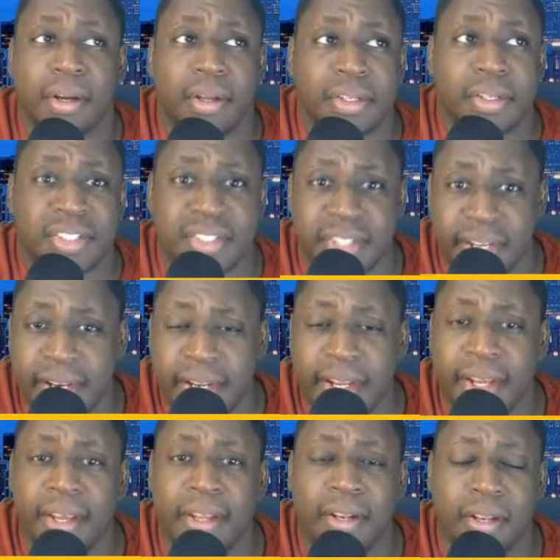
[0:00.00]

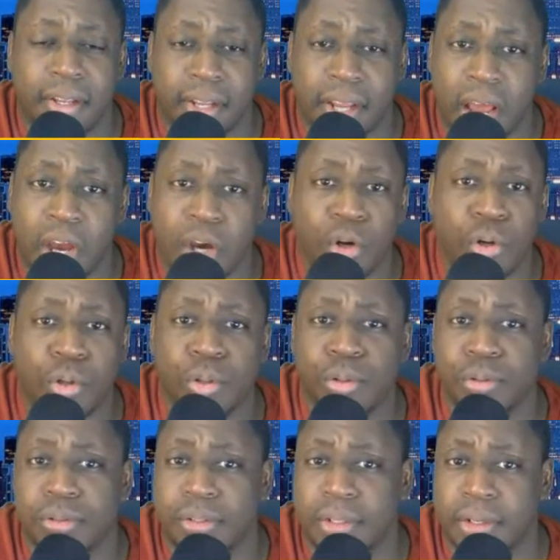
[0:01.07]
CNN, the
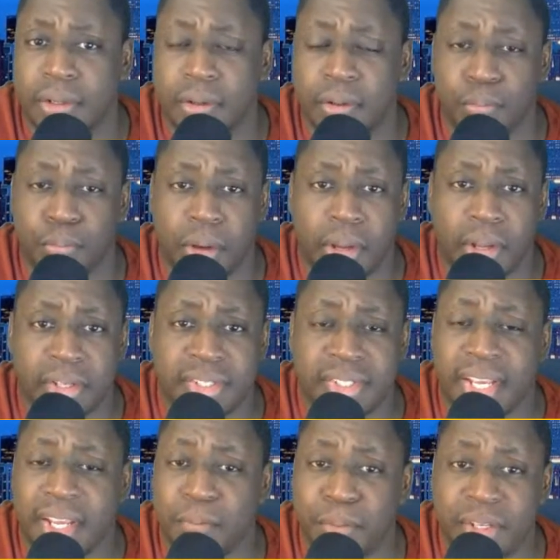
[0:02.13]
Yahoos, the uh,
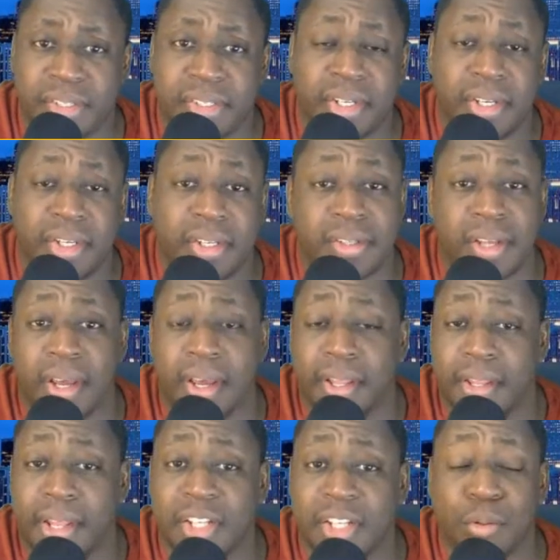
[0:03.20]
CNBCs,
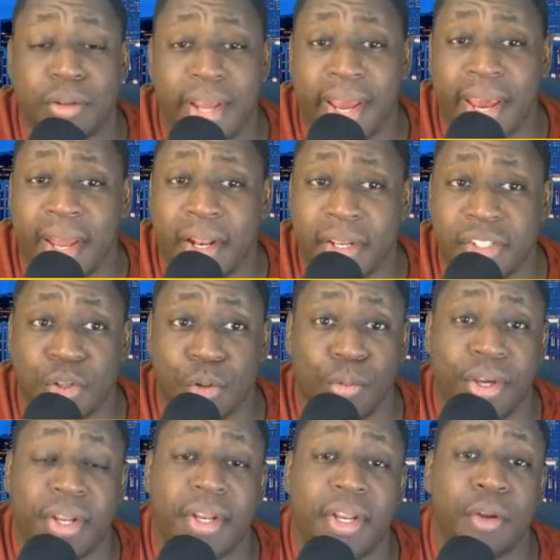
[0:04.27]
that's what the analysts are
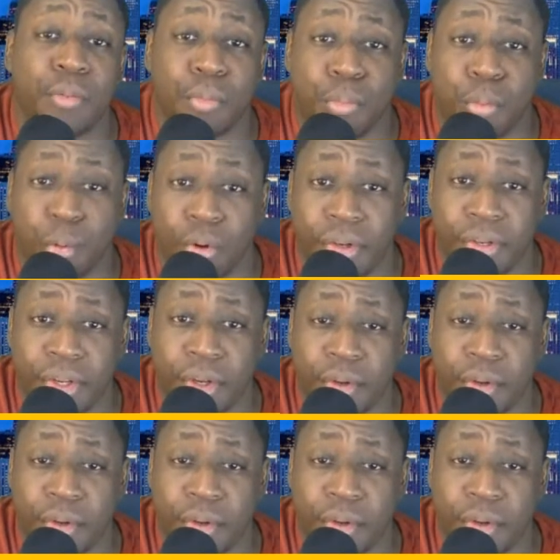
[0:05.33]
reading and reporting to you.